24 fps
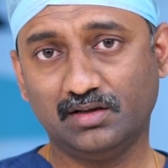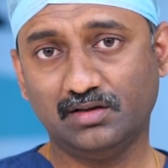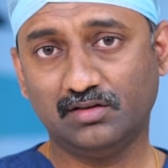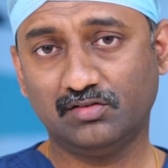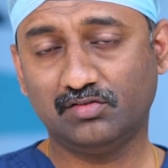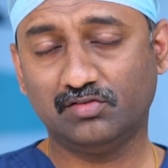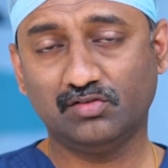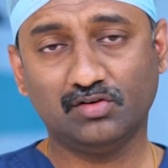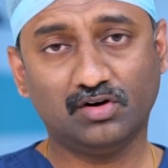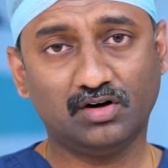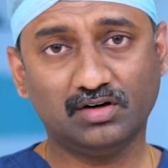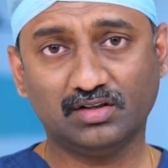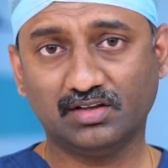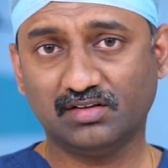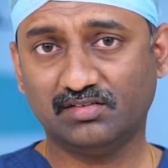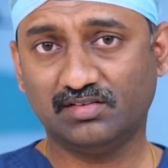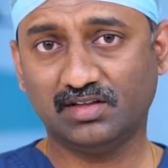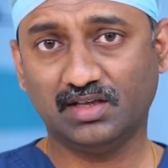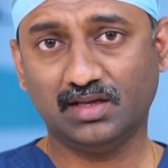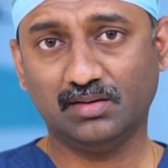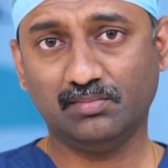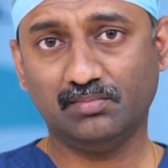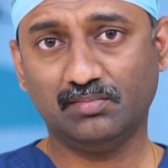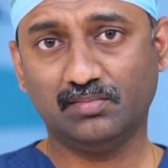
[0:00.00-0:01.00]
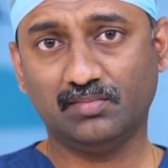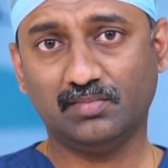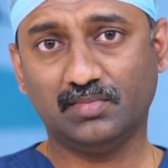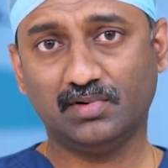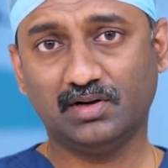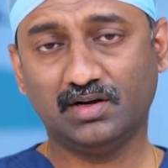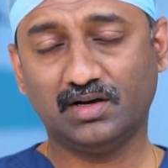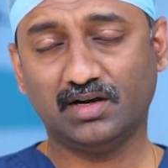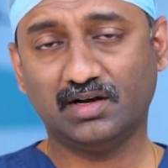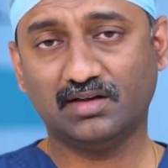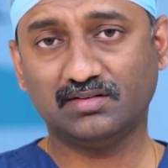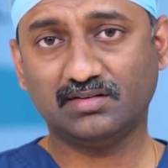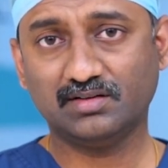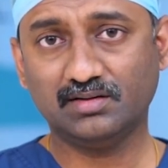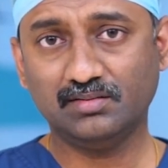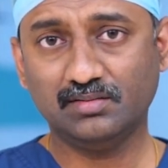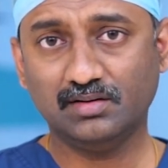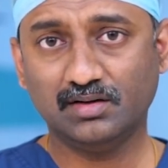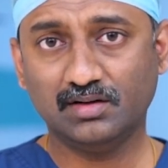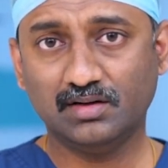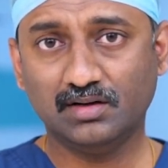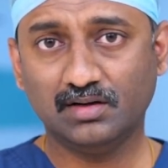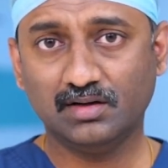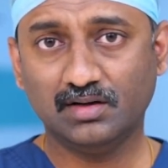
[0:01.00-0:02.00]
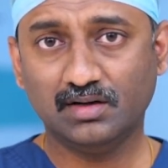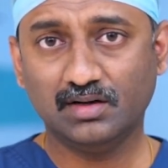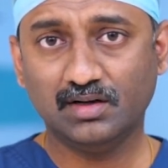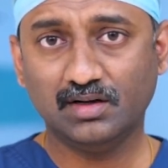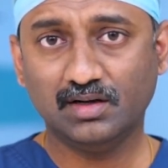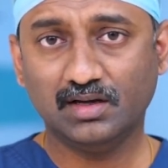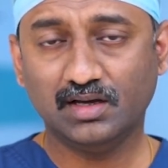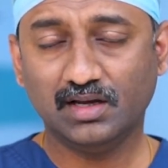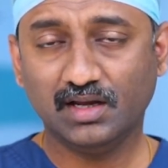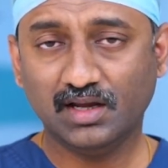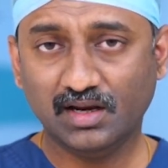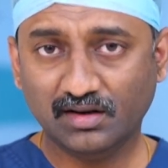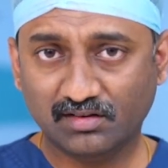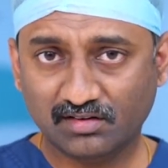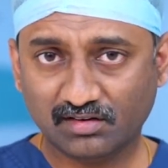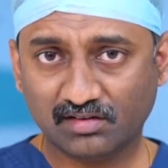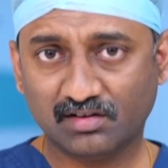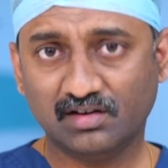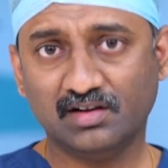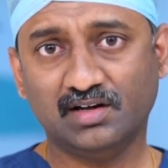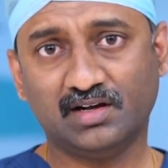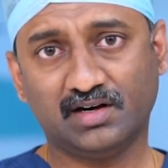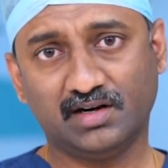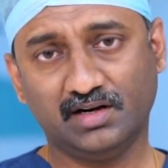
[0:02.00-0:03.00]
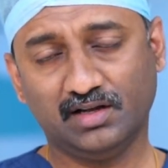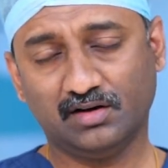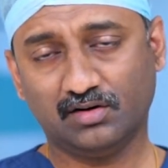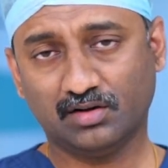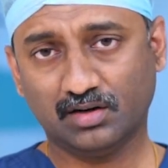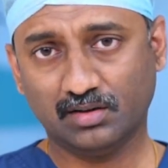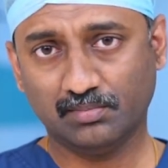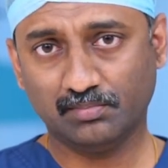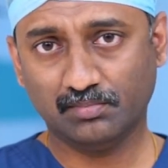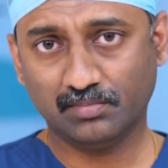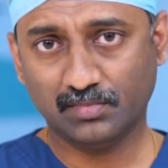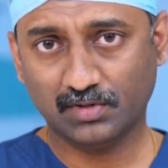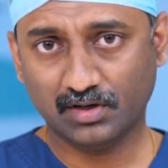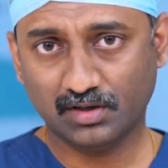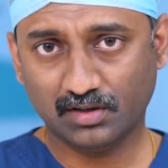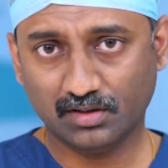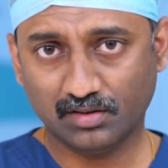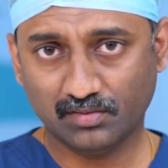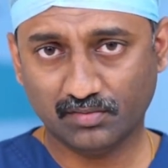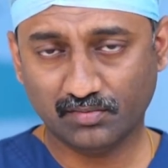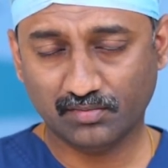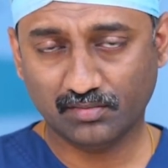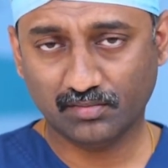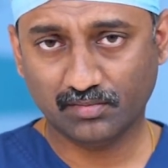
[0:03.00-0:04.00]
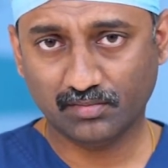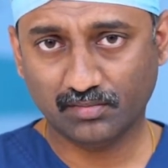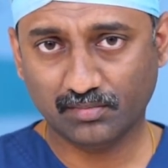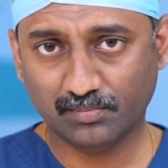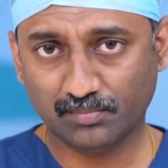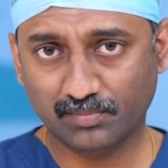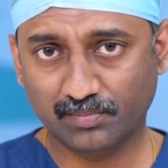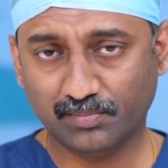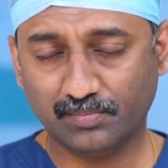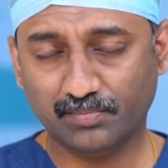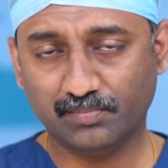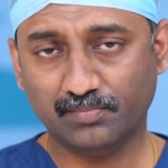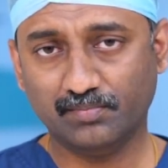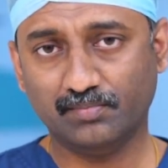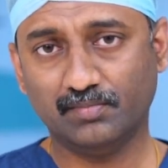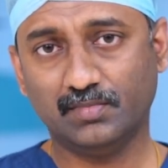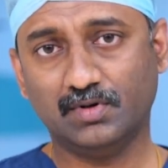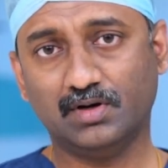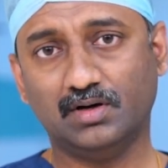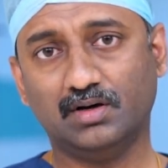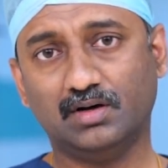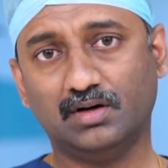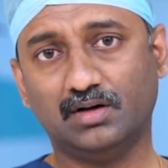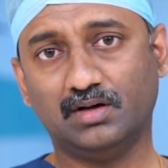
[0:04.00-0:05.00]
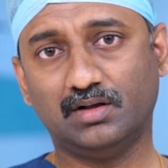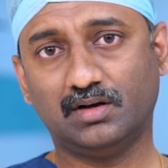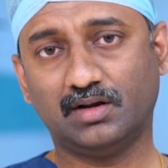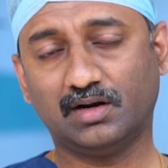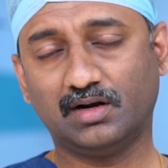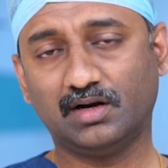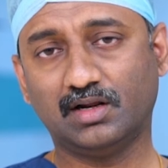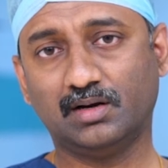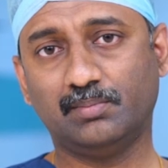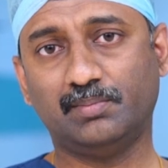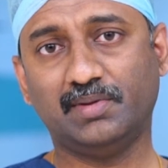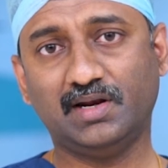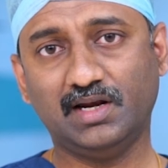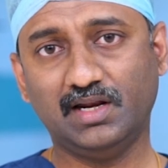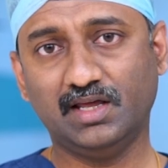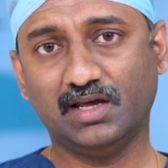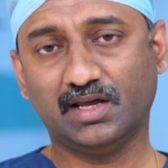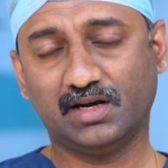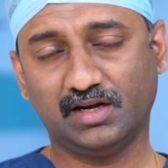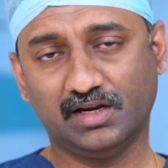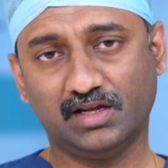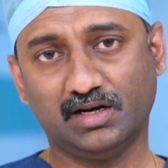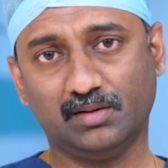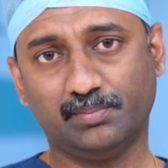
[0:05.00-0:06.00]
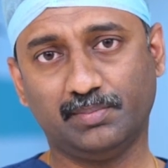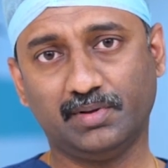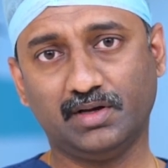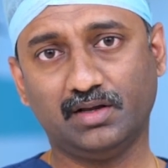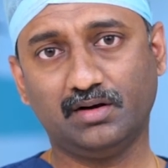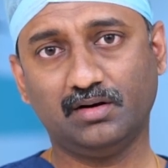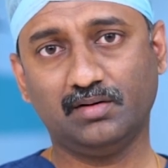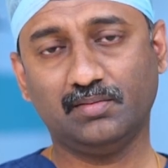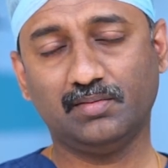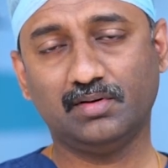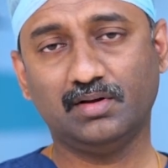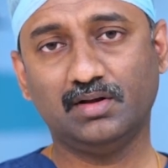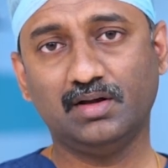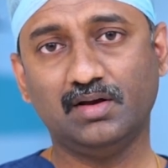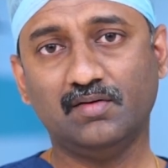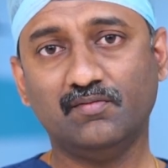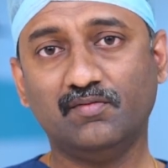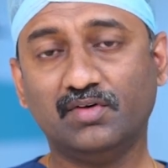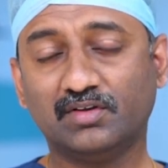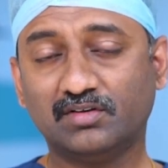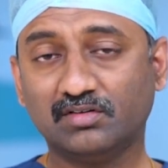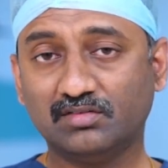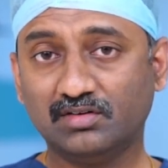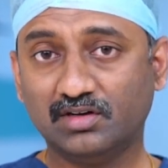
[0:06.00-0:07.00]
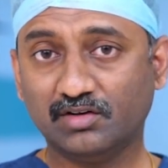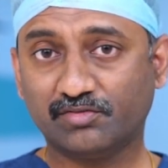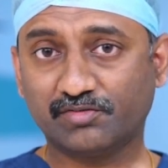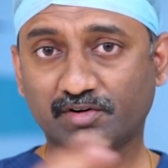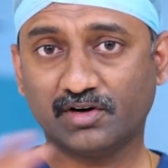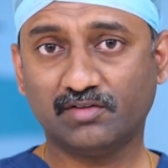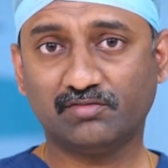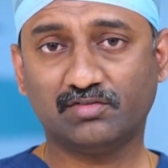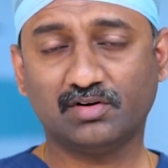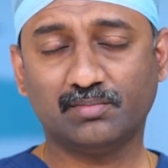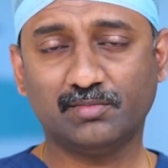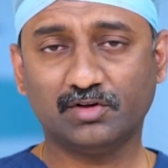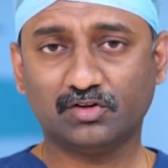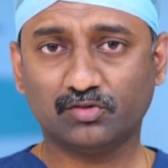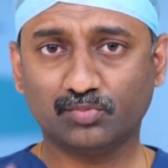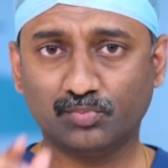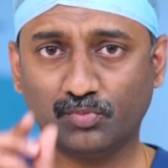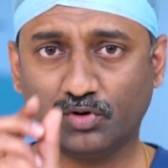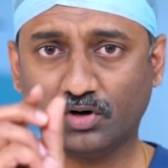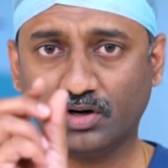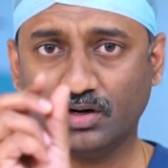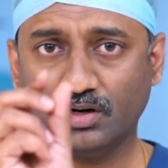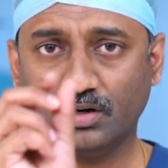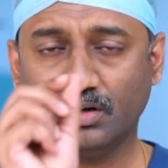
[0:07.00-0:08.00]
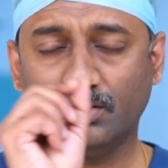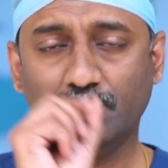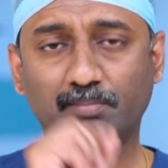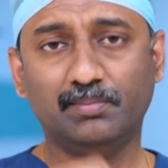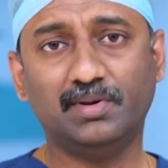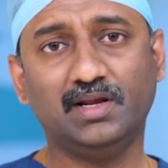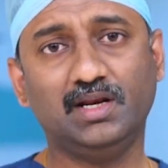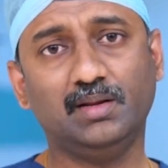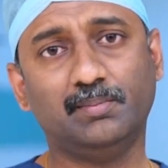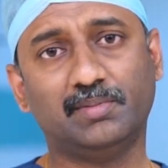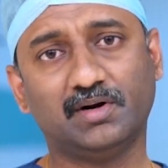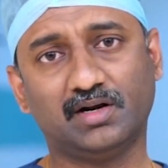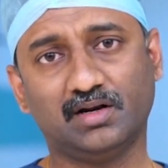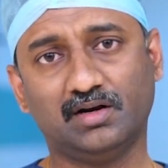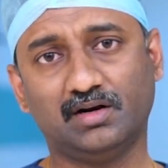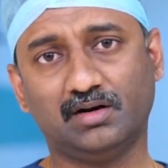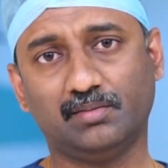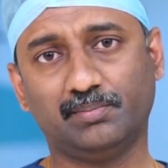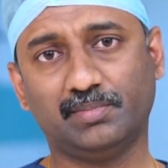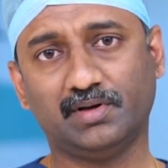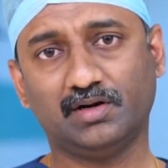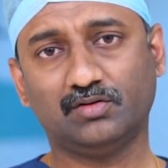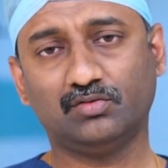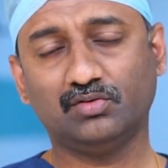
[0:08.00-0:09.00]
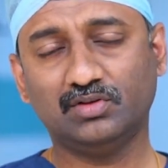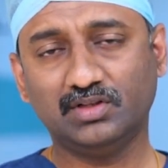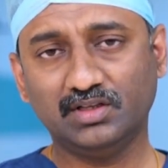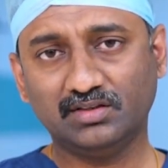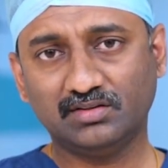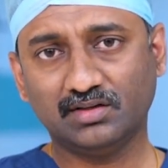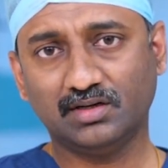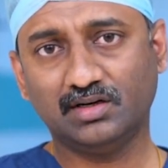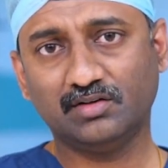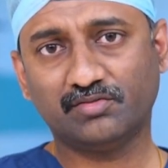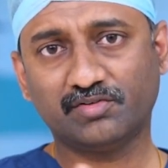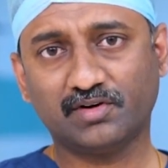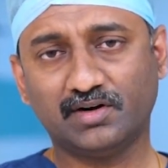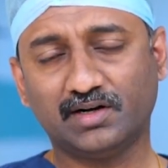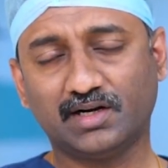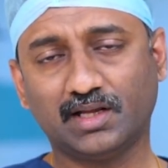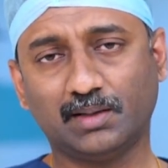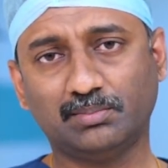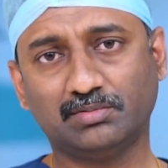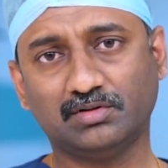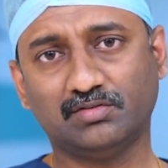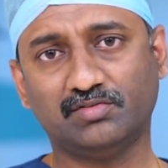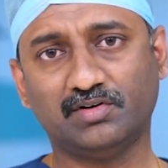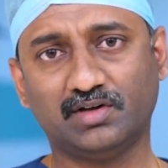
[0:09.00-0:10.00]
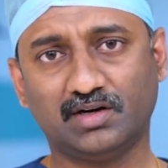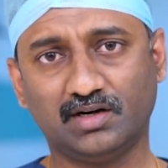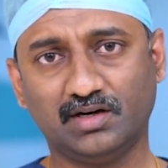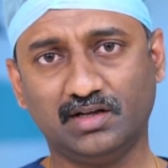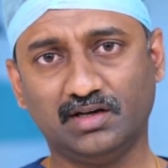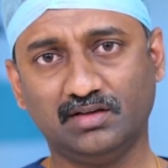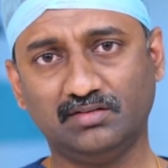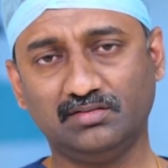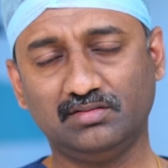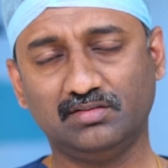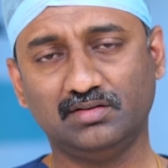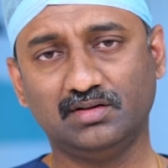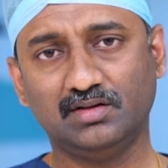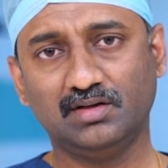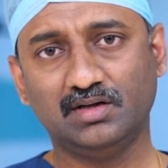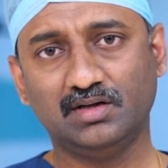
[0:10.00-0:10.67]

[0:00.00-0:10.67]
is not the same as a incisional hernia or a regular belly hernia repair, which is different from a small belly button repair. So these are different types of hernias